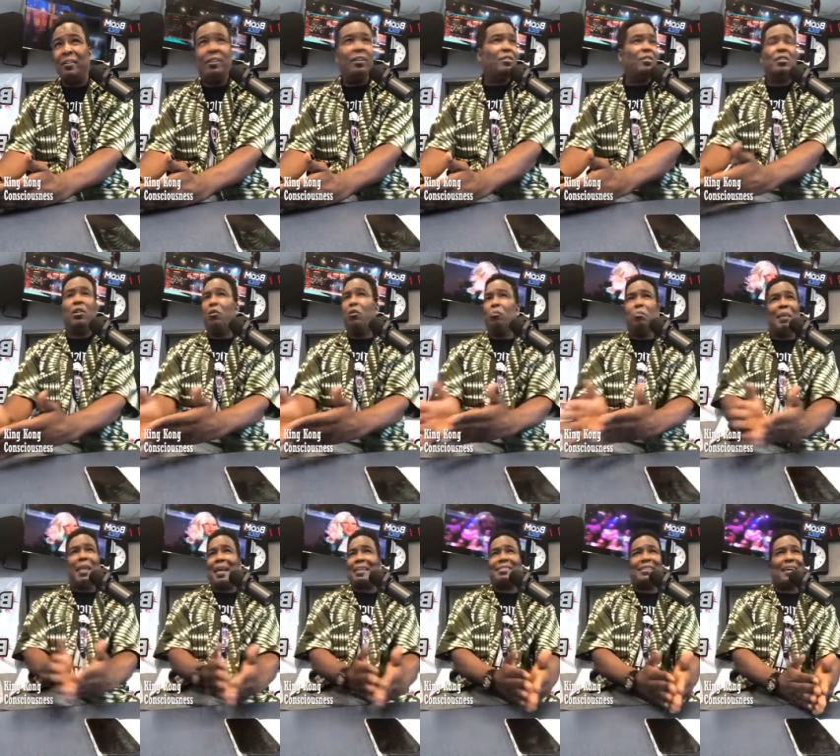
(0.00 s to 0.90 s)
There's no
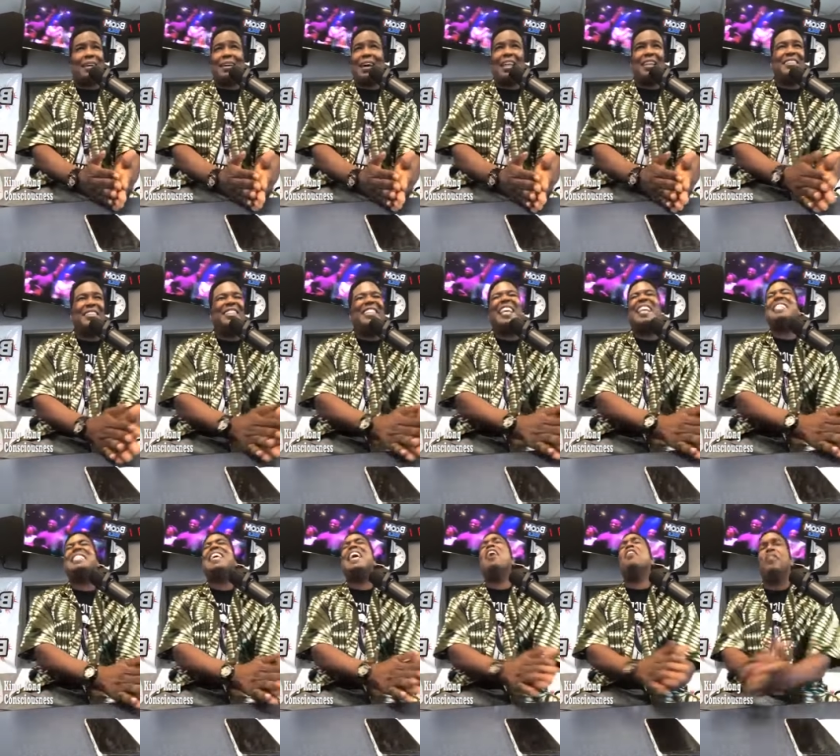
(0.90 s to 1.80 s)
black psychologist that
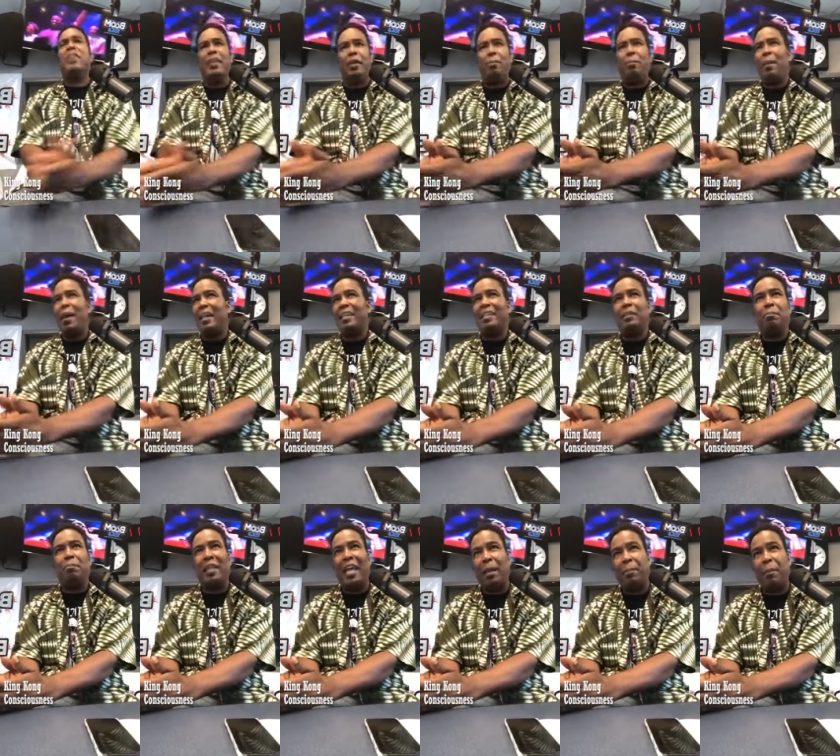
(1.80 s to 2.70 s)
has ever
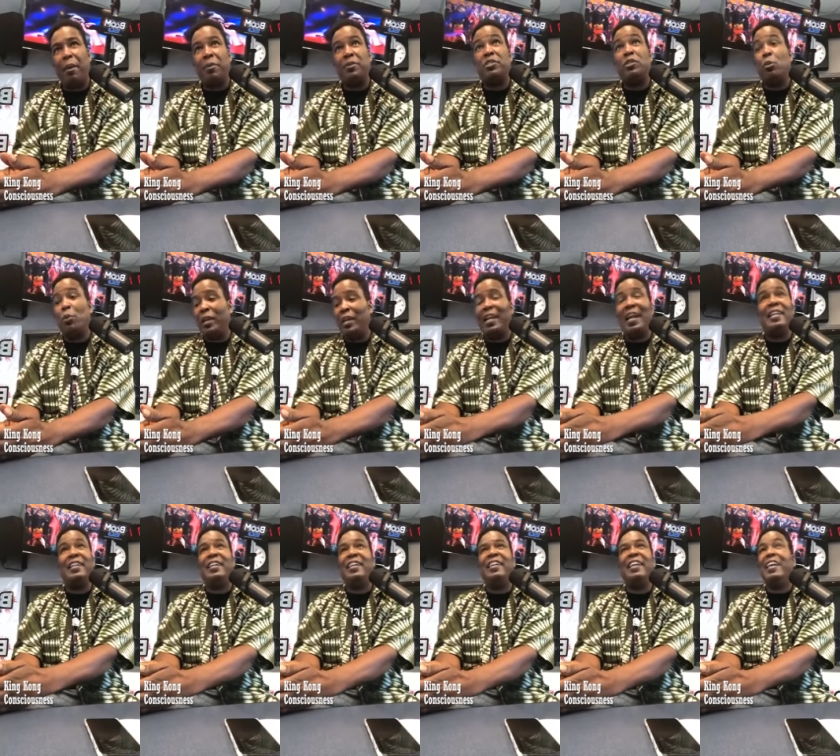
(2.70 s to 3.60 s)
impacted black parents the way that
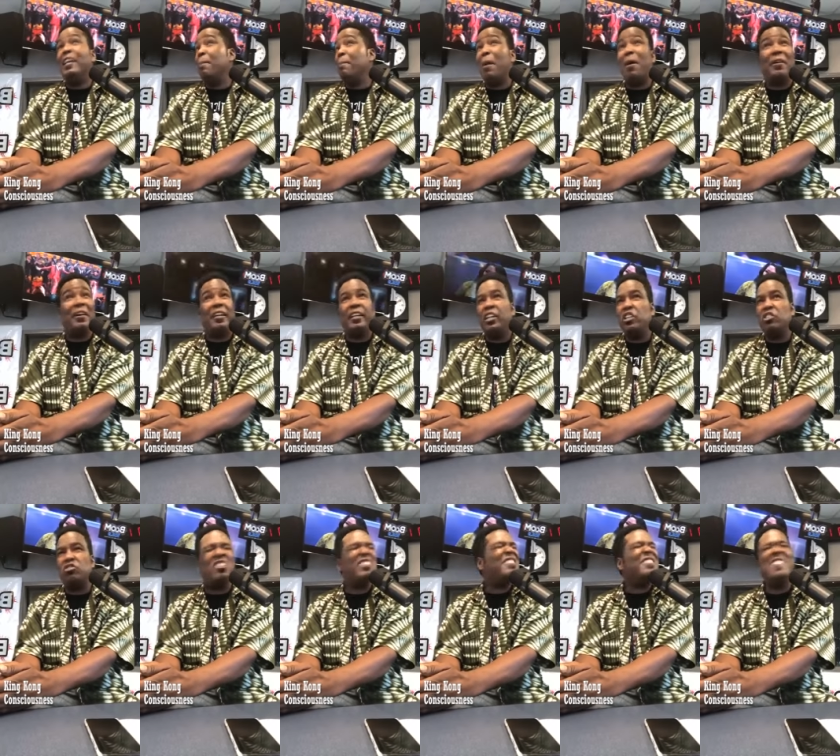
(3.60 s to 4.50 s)
I did in American
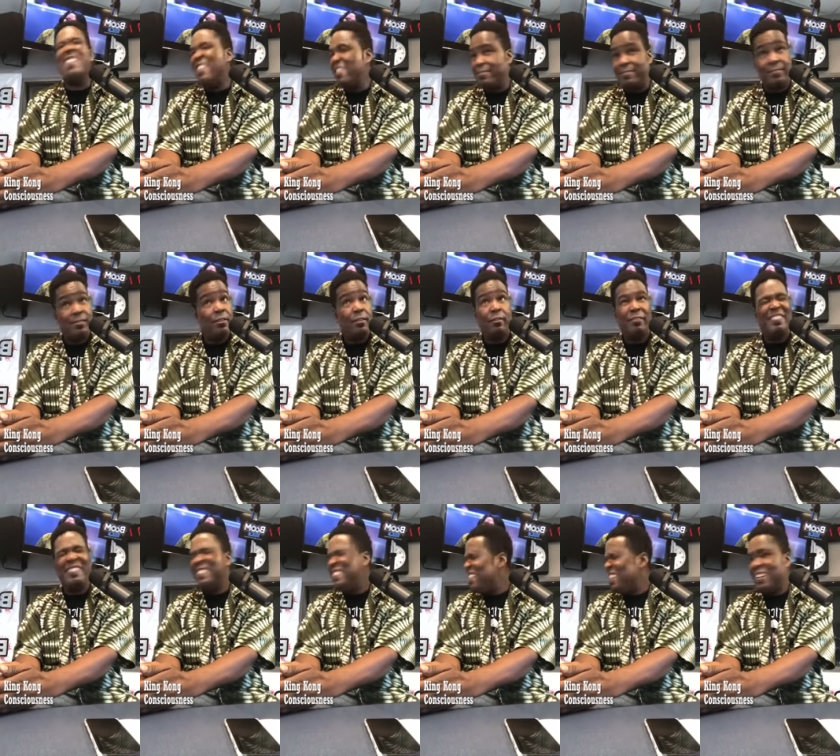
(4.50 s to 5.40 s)
history. None.
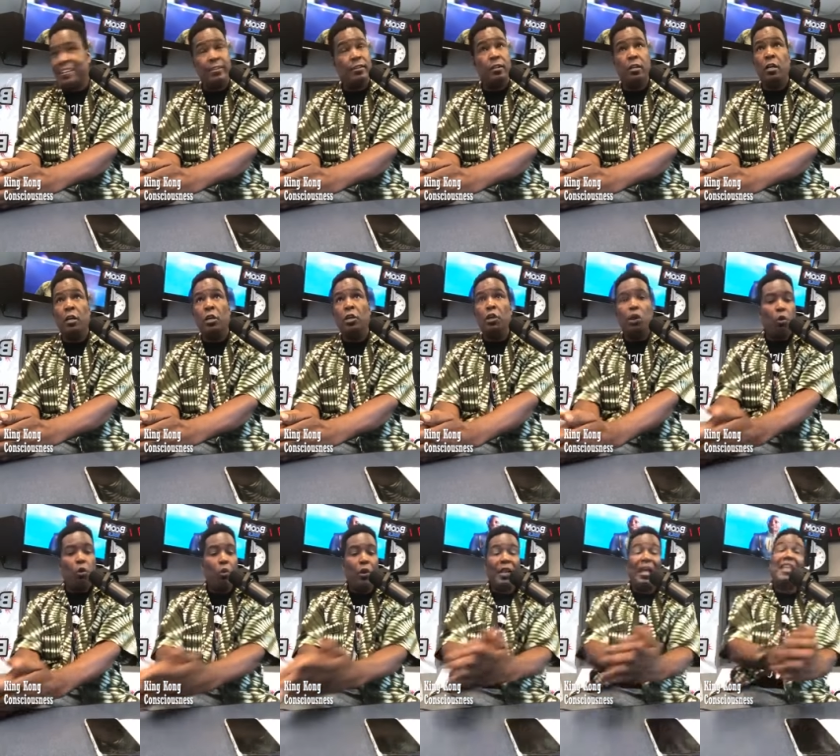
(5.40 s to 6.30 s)

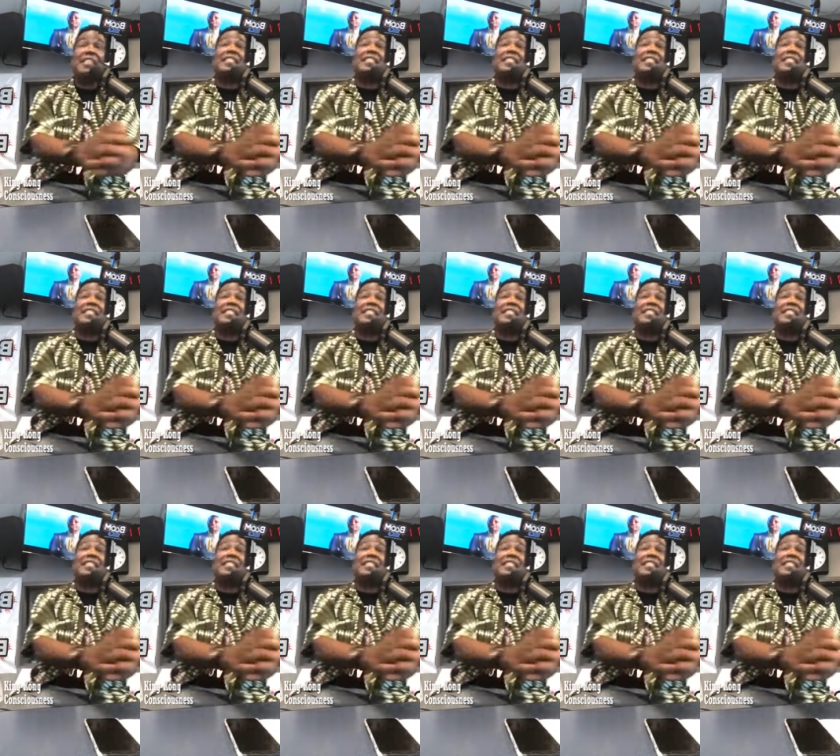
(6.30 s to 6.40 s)
No one